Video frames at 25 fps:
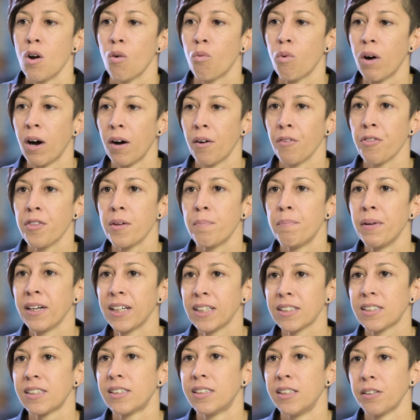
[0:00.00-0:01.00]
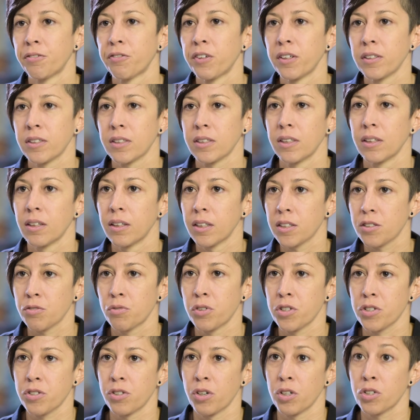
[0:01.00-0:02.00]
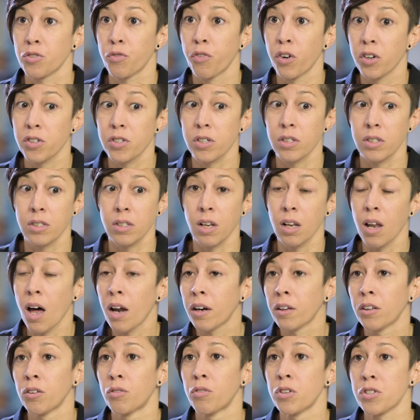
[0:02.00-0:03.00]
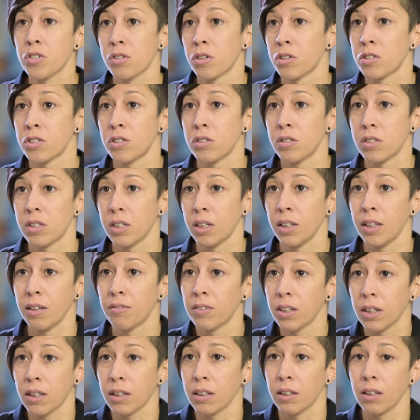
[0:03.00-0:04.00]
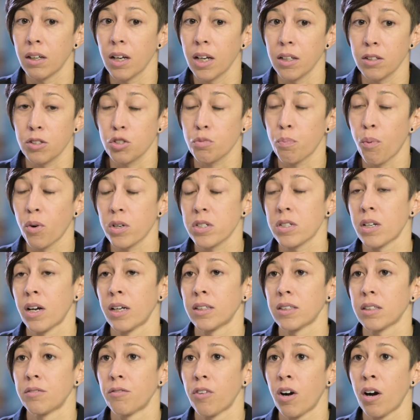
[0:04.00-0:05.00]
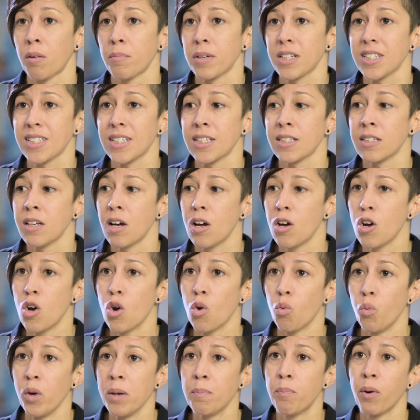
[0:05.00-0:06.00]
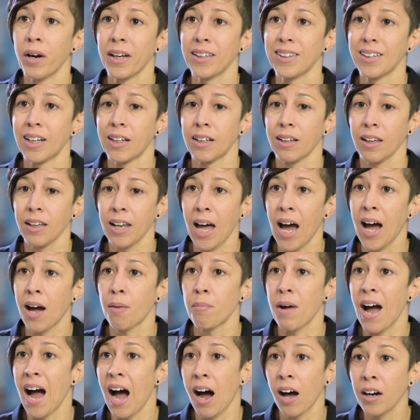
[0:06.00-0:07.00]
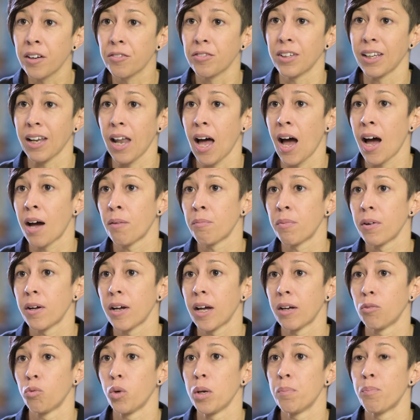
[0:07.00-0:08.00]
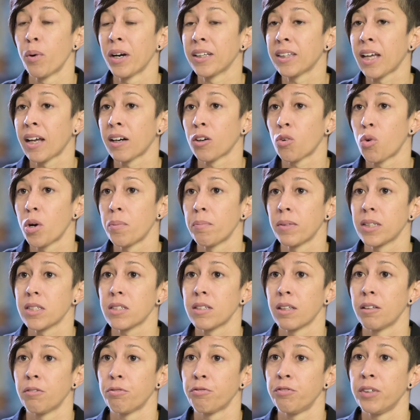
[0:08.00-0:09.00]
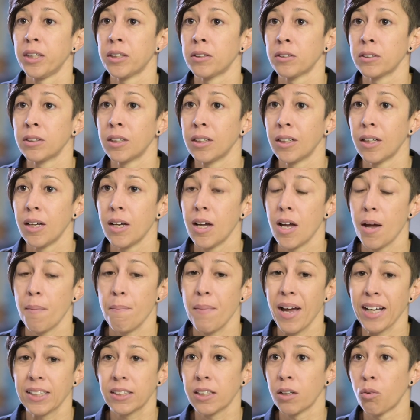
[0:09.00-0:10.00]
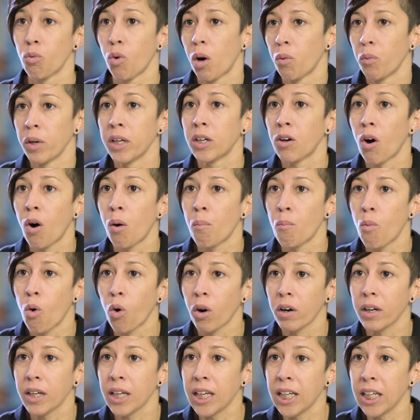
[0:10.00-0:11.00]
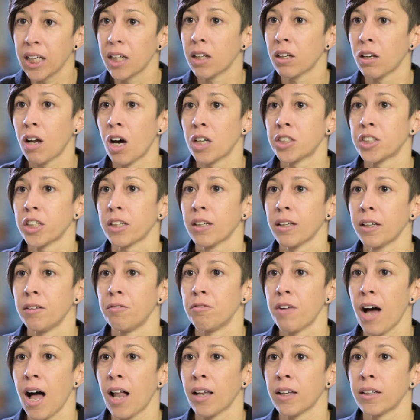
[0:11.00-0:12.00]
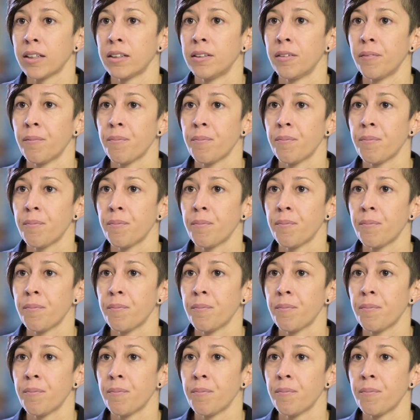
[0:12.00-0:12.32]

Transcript: Well, the biggest difference in this research versus a lot of the research you see even in sports science environments is we bring the lab out of the lab and we bring that equipment to the field. It makes it what we call more ecologically valid.